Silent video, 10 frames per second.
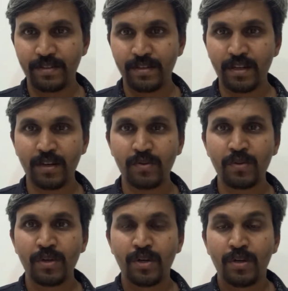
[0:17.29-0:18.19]
Now,
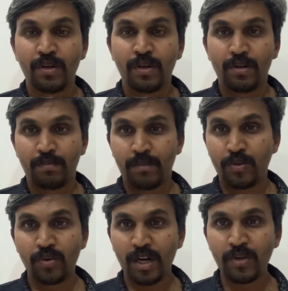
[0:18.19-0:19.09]
but
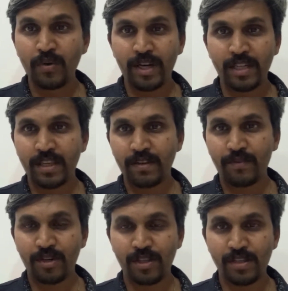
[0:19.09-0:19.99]
you can't do anything
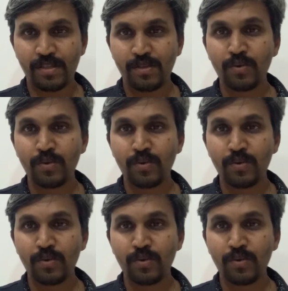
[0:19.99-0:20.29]
for this.